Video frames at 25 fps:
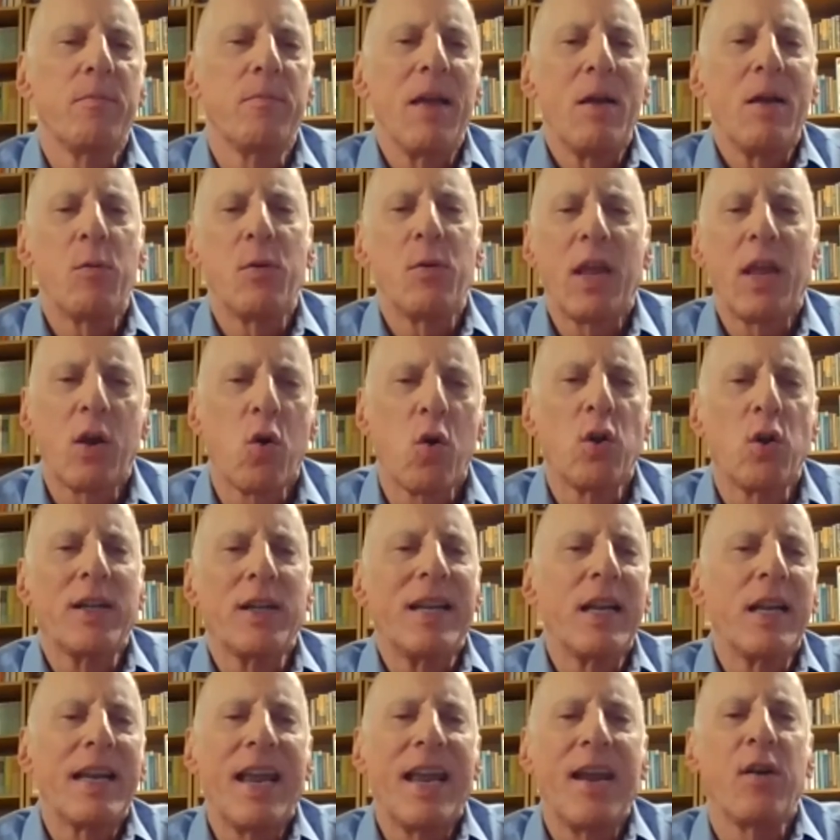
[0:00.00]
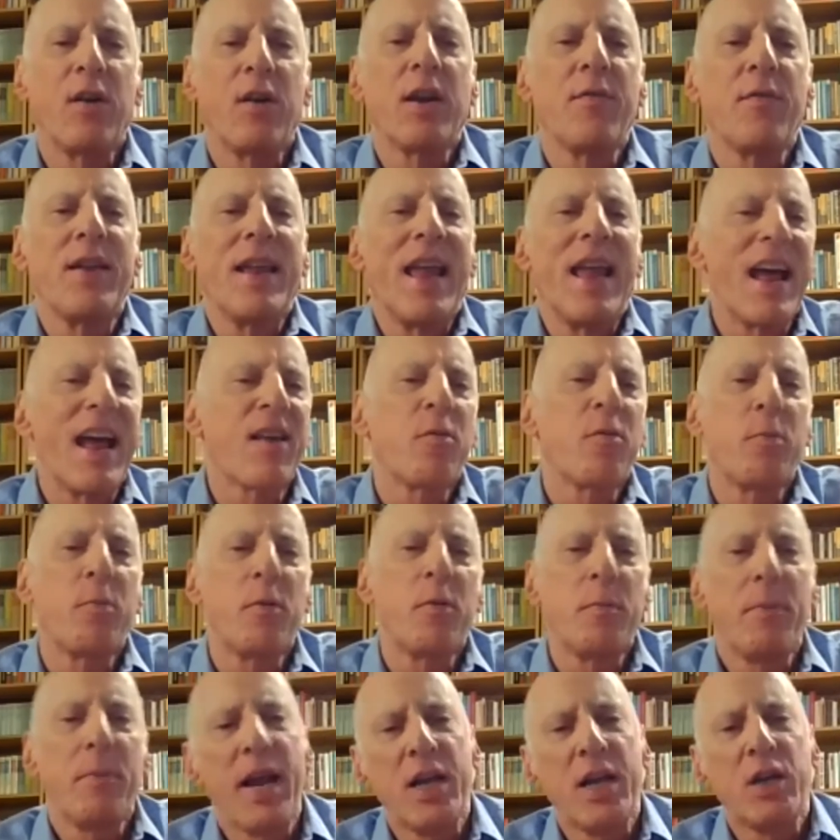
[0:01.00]
what they call a caregiving
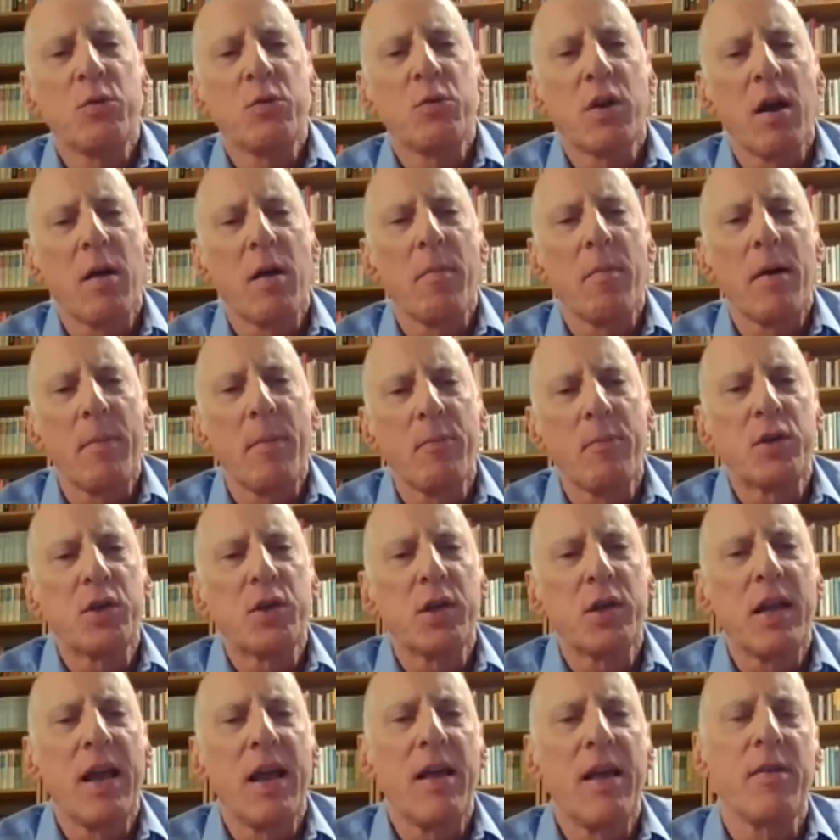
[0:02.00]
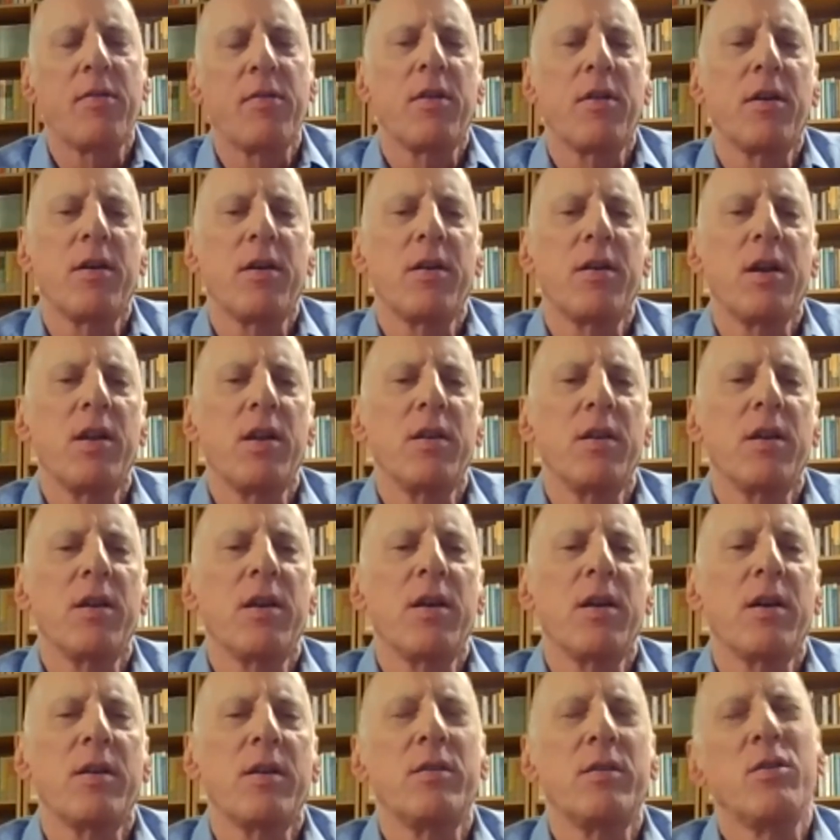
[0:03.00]
expert page will come up, which has
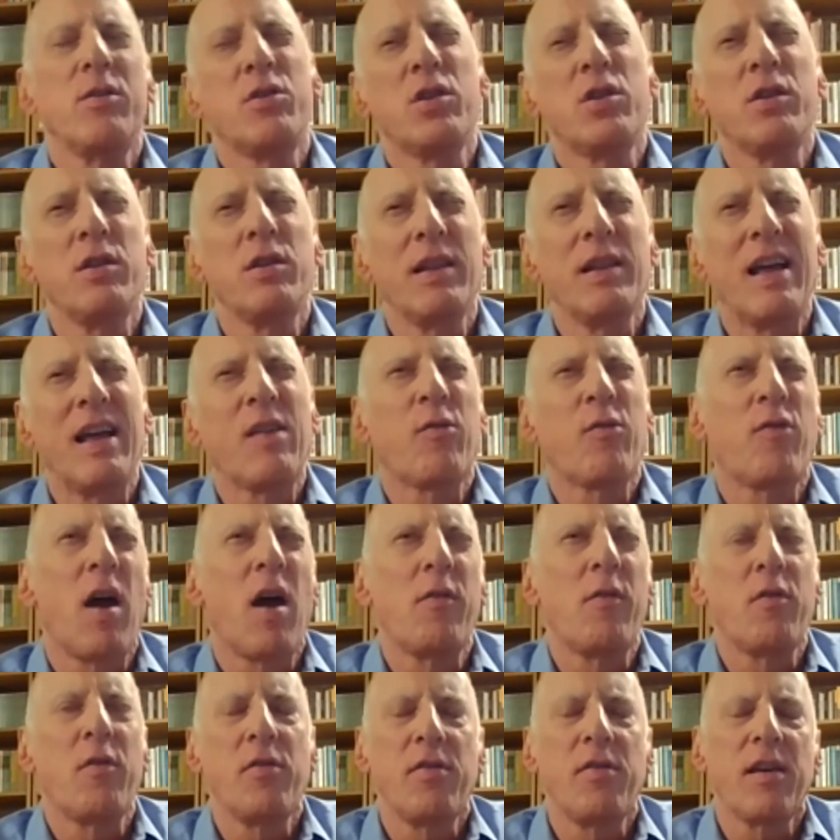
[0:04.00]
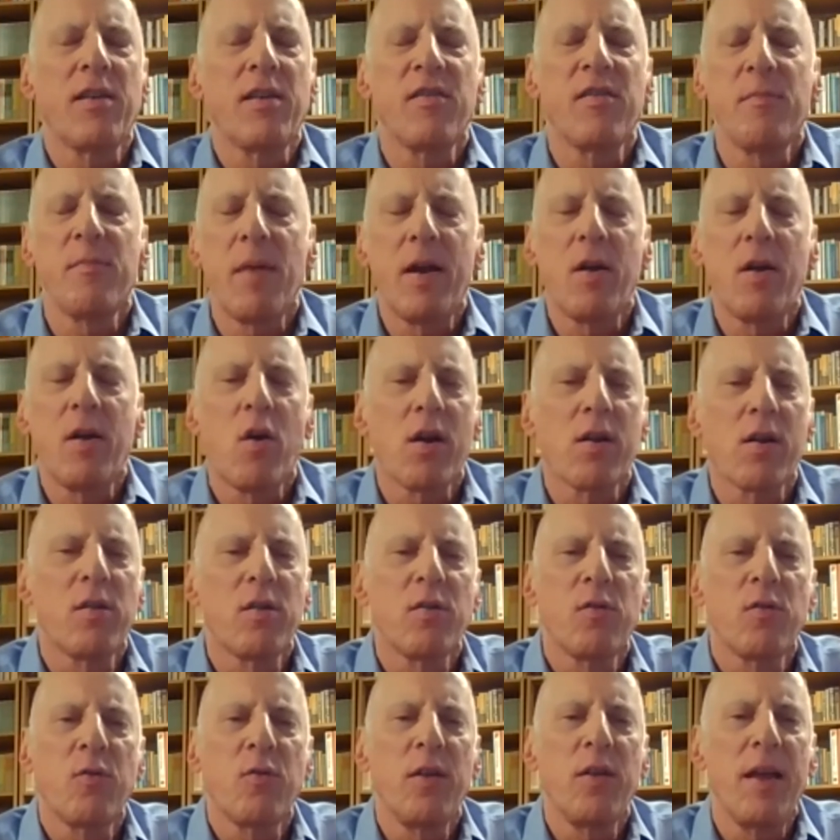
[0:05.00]
usually the last 5 or 6 of my
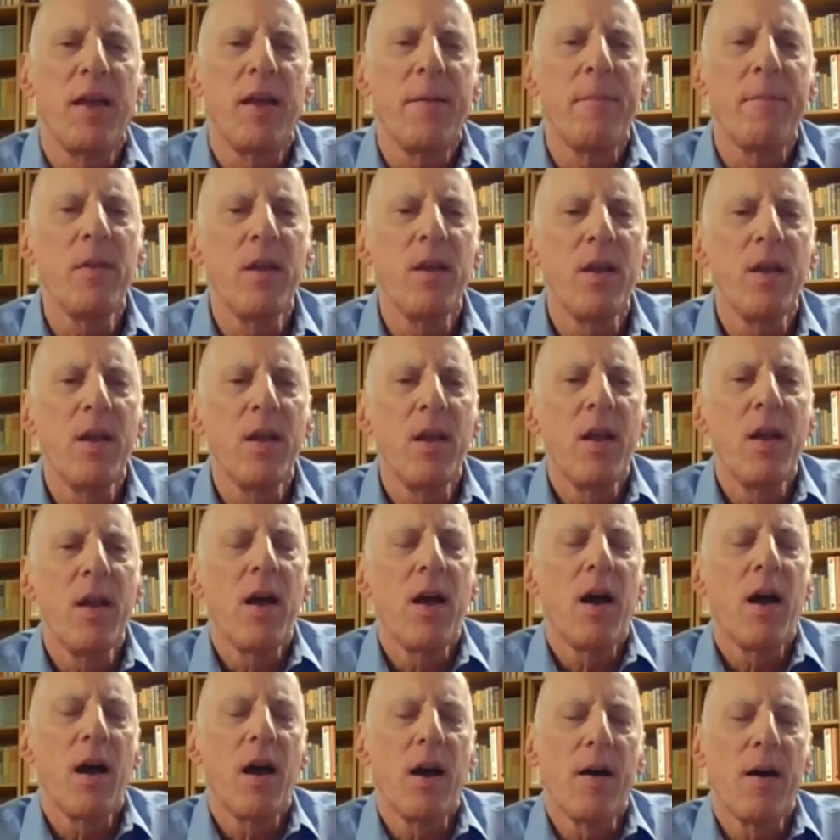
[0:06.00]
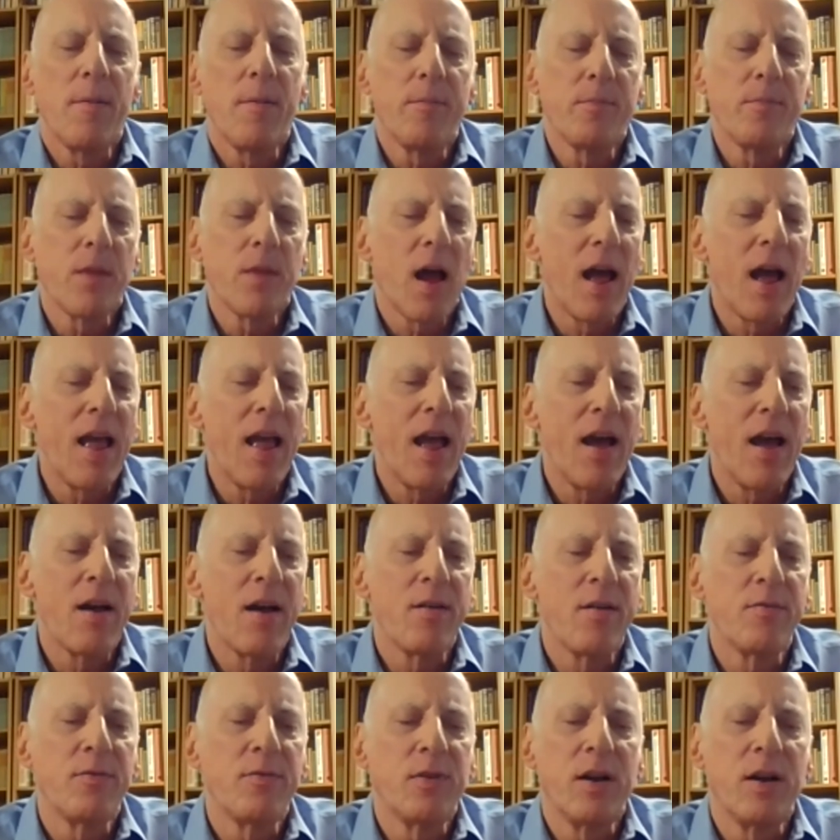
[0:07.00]
articles for them. I
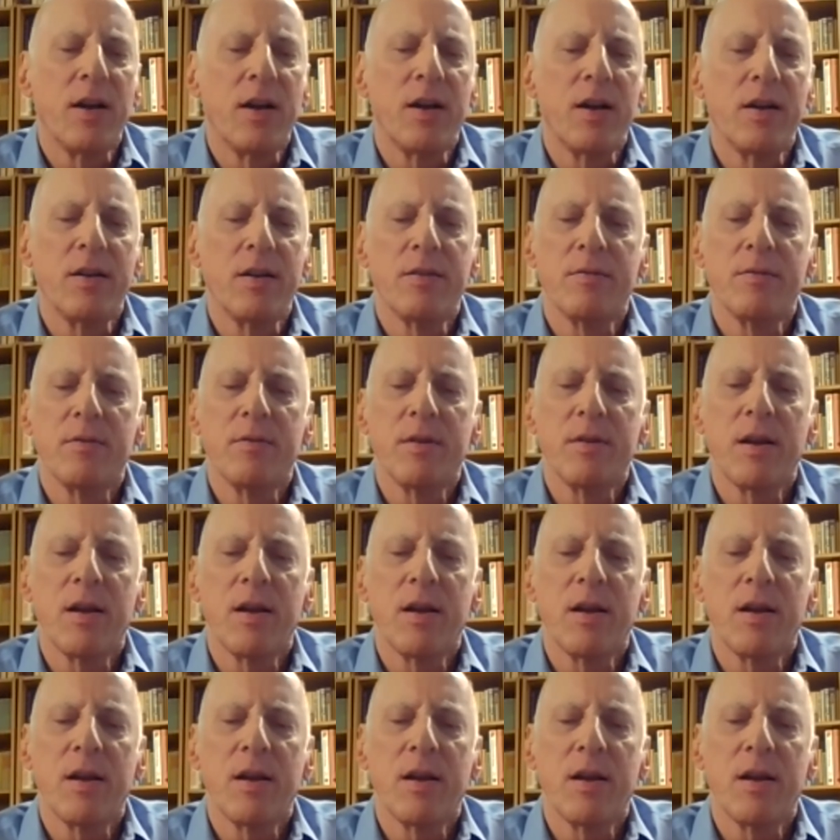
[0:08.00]
have I'm